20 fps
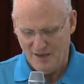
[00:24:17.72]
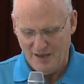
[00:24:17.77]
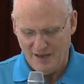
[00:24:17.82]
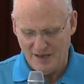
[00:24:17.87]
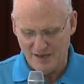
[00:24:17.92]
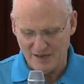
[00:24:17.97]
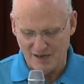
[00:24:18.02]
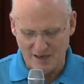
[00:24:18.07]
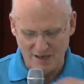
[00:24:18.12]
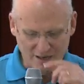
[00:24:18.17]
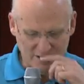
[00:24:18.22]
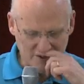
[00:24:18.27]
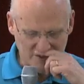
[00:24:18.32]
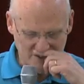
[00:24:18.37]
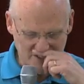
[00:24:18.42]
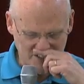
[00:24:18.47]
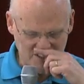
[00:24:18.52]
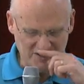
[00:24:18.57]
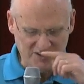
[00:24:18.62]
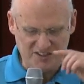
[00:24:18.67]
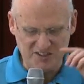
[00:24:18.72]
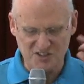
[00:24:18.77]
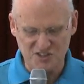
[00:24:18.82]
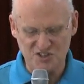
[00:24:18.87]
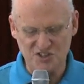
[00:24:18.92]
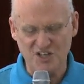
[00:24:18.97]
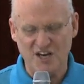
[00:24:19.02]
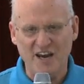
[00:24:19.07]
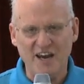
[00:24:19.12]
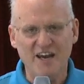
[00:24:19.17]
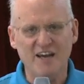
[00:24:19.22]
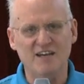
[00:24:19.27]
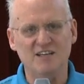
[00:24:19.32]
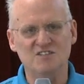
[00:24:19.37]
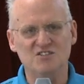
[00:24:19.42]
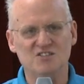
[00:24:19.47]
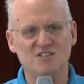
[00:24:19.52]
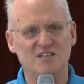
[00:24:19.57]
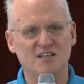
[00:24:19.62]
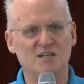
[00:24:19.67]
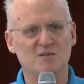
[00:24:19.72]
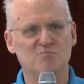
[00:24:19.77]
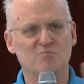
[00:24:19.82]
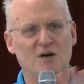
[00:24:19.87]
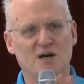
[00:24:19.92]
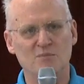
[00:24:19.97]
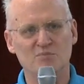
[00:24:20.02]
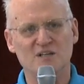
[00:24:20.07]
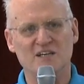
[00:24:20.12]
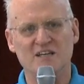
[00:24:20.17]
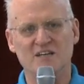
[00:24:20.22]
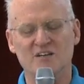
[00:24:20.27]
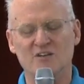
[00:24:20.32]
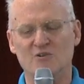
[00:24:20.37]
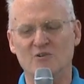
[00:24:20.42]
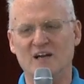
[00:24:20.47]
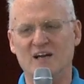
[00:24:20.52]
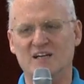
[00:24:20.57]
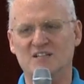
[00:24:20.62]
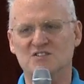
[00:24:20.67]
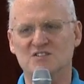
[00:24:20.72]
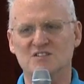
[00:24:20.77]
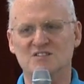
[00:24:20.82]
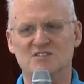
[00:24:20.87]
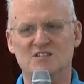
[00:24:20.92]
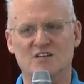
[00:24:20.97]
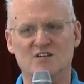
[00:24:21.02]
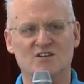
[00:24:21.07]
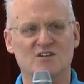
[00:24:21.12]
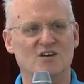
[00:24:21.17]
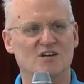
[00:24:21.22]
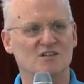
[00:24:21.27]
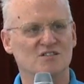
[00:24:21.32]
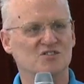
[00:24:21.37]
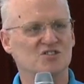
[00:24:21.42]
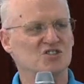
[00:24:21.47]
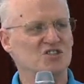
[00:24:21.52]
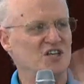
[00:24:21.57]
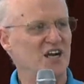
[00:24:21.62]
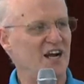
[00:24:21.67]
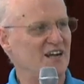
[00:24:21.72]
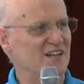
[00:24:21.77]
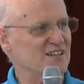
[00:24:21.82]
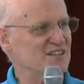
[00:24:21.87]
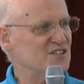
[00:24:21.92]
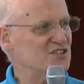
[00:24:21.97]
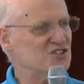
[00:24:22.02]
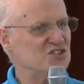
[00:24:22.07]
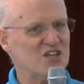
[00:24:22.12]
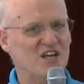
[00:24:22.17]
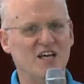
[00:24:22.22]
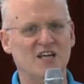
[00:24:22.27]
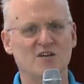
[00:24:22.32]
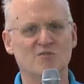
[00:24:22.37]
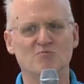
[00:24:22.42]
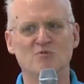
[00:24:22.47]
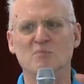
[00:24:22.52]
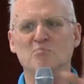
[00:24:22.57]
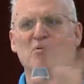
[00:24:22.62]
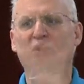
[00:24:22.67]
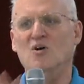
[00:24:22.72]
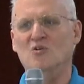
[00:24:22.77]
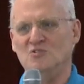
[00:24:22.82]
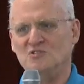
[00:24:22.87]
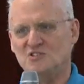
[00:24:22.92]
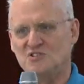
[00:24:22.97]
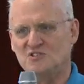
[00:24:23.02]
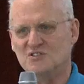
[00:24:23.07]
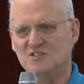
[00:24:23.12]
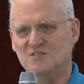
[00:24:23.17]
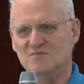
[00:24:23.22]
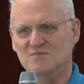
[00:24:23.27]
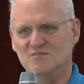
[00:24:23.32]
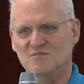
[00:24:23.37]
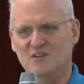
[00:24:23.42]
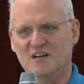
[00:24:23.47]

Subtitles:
And honor is exchanged in public interactions that are called challenge and riposte.